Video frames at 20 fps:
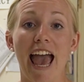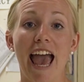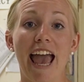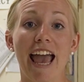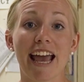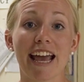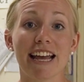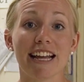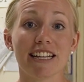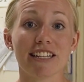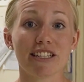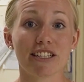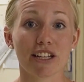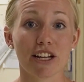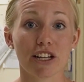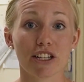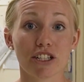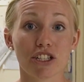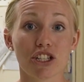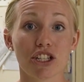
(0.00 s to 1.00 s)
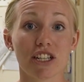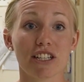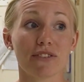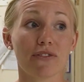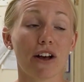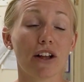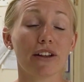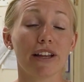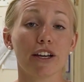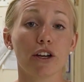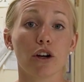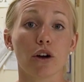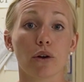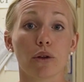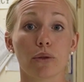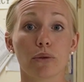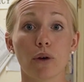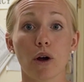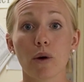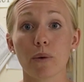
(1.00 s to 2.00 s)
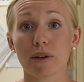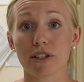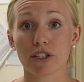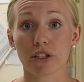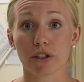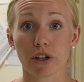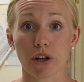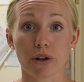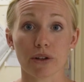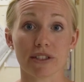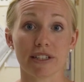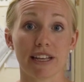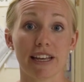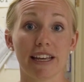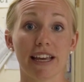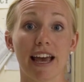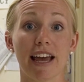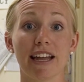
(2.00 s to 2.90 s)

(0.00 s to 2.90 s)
and she felt like her throat was closing,